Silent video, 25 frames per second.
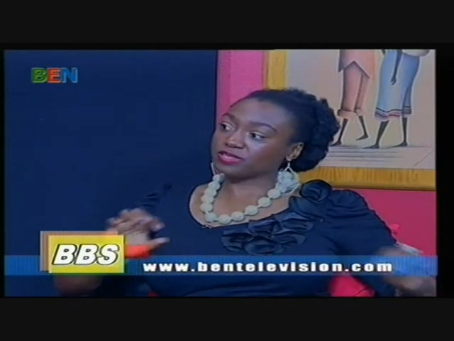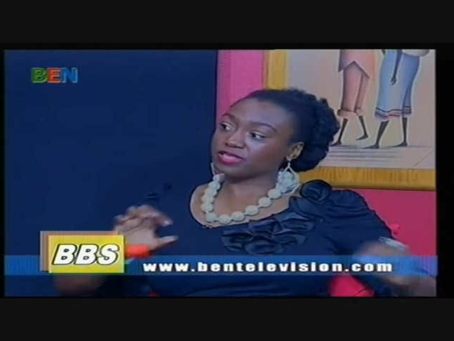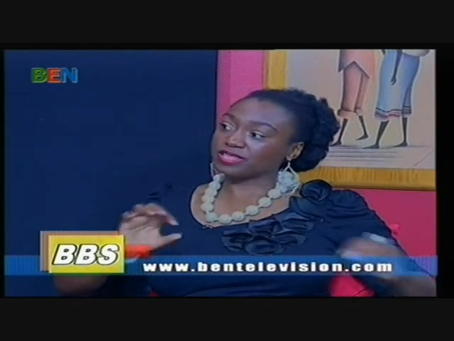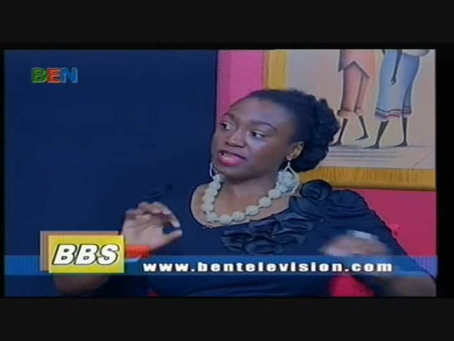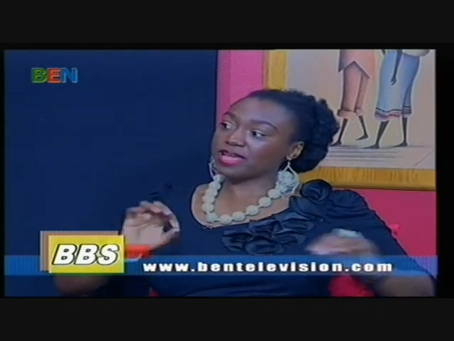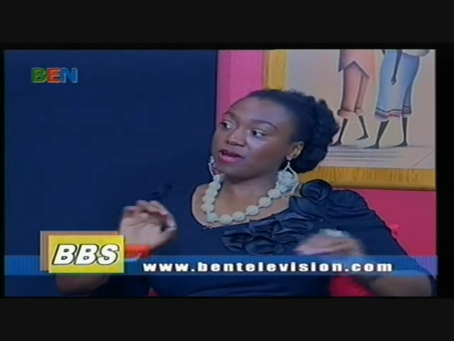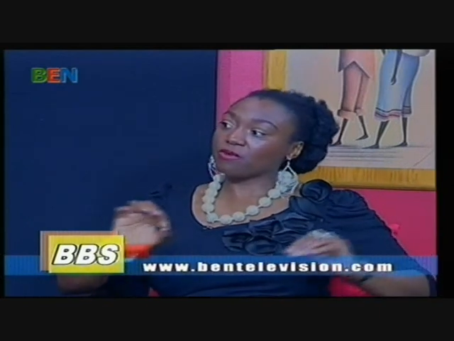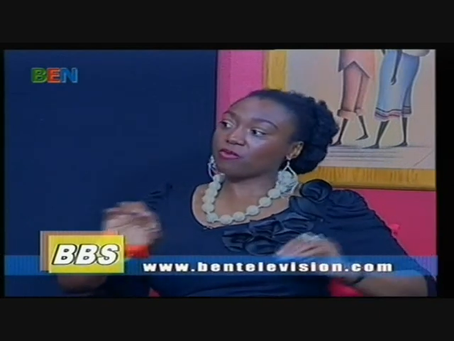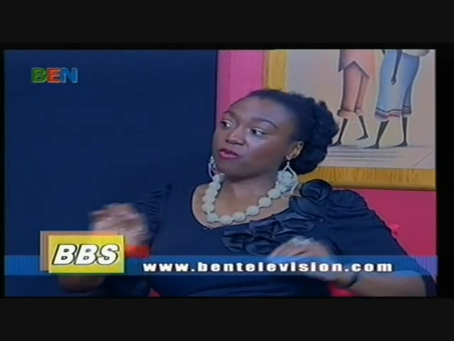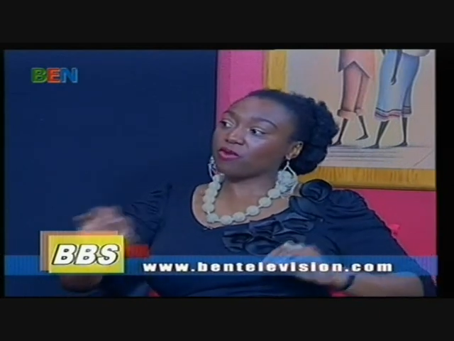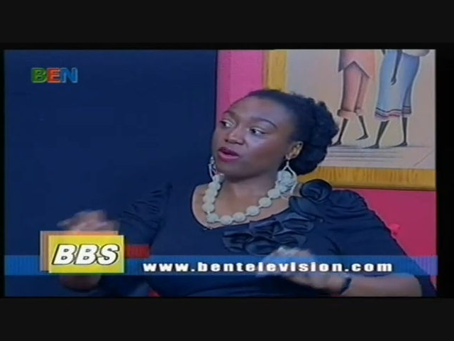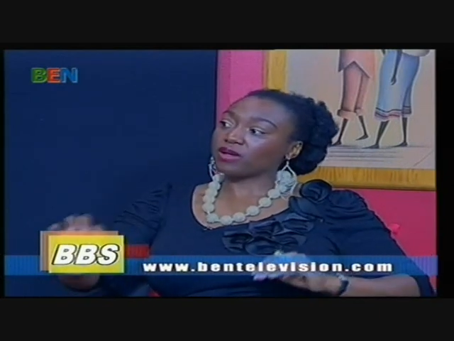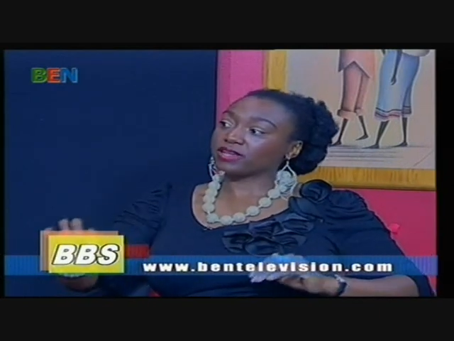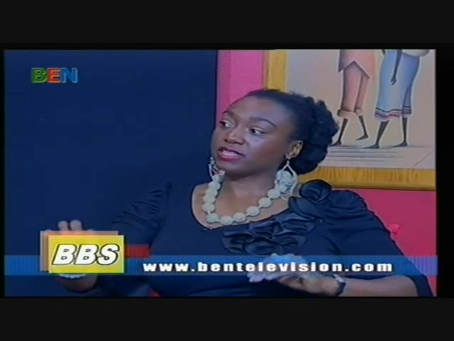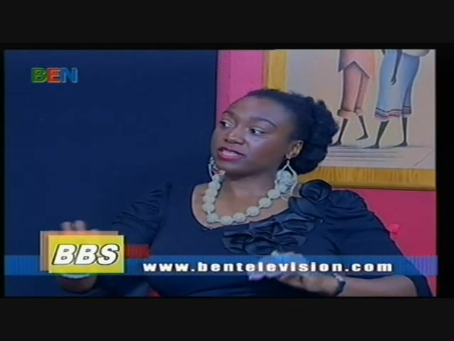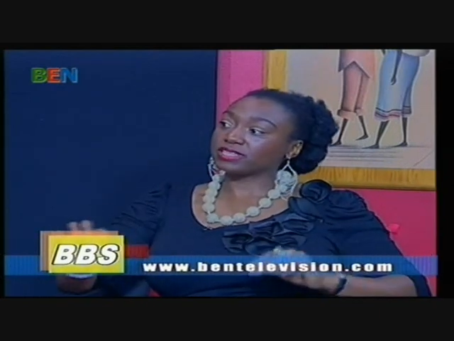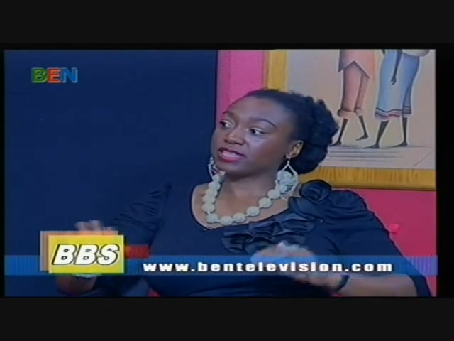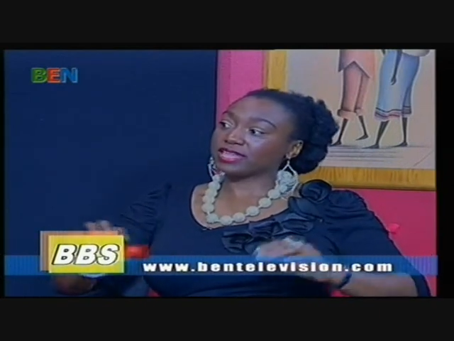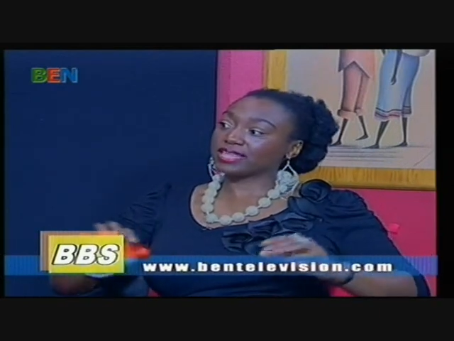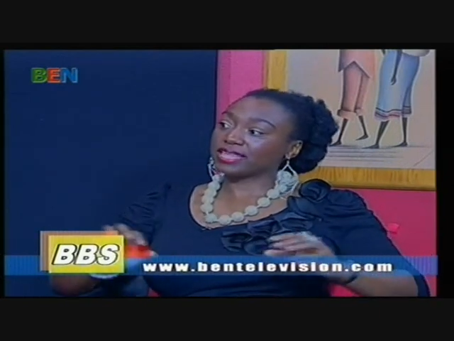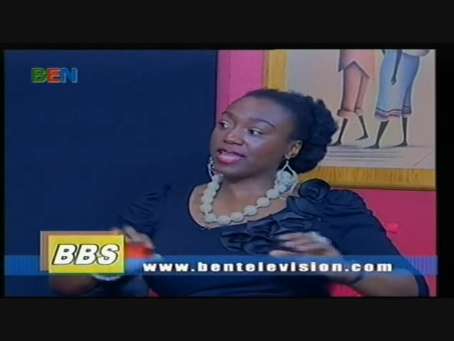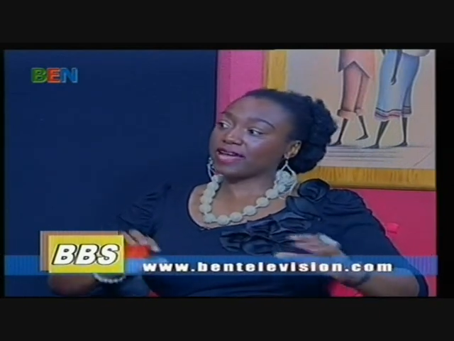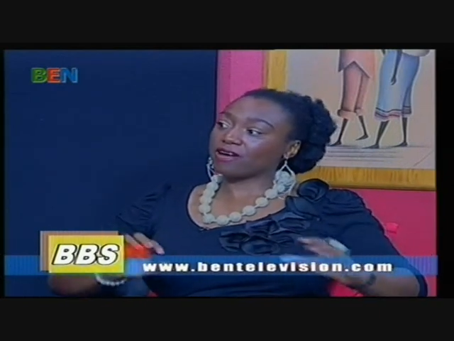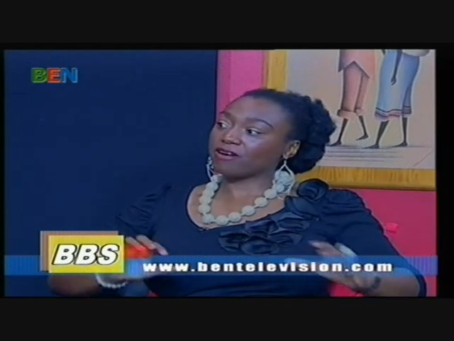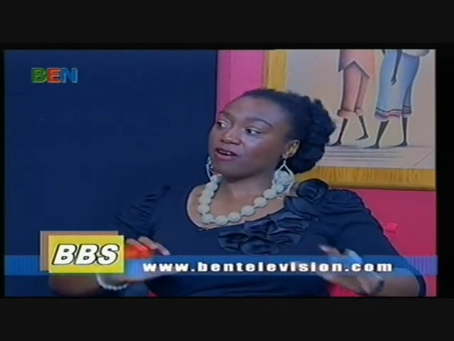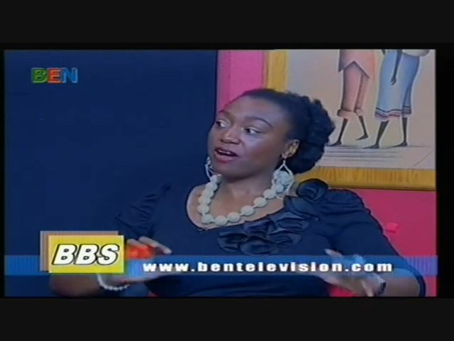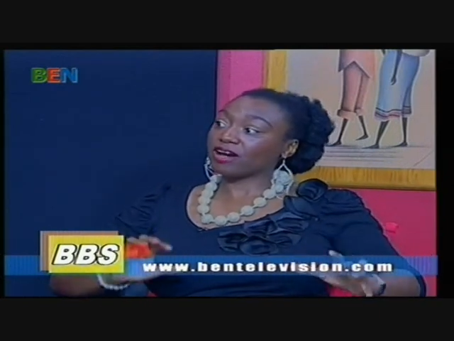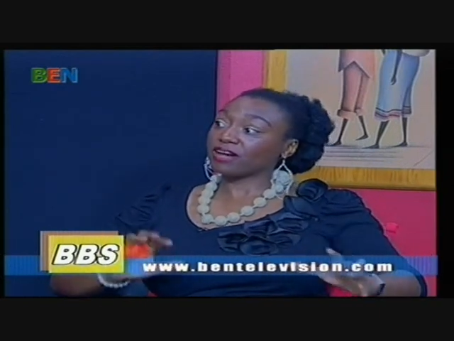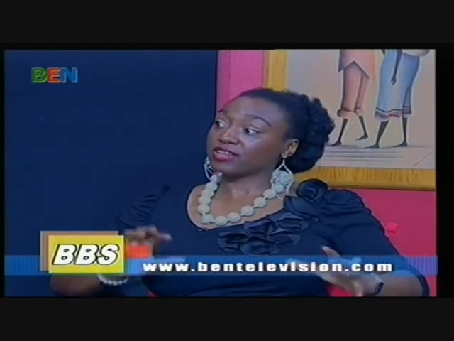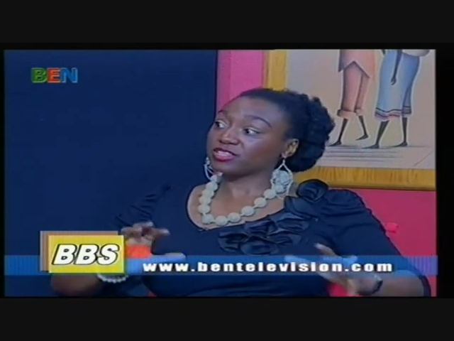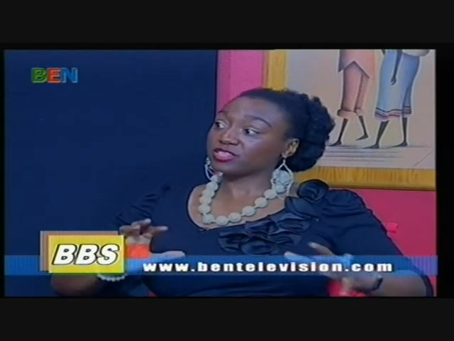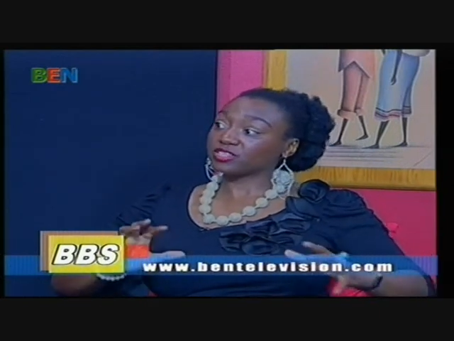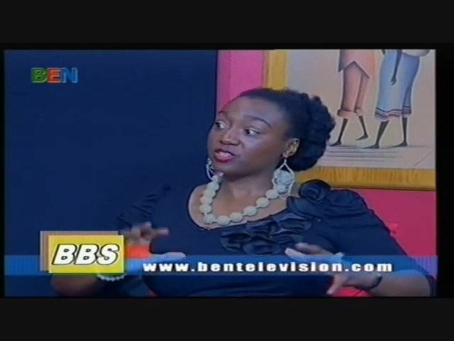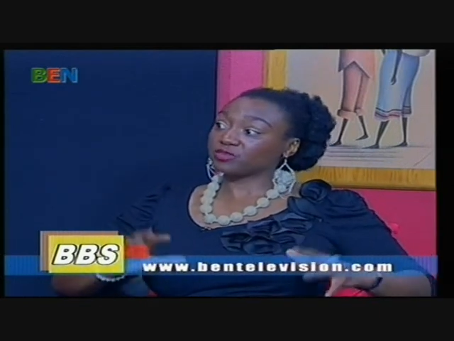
networks and allow us